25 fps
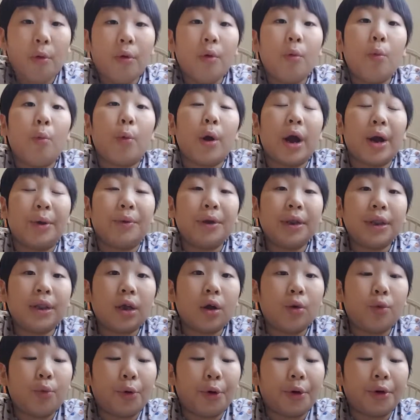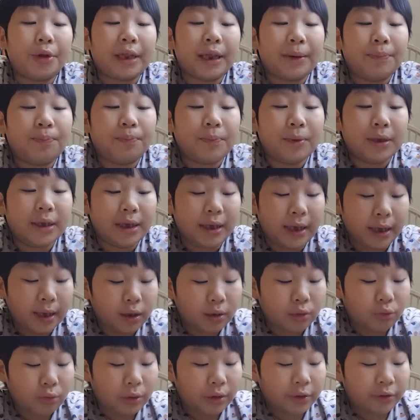where is the word that
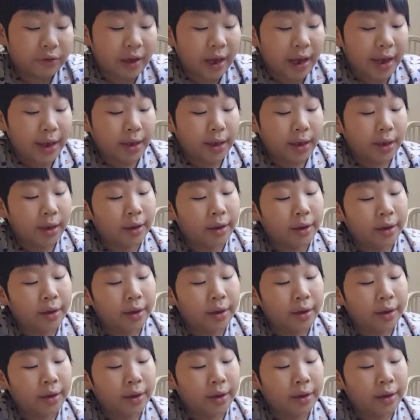begins with J?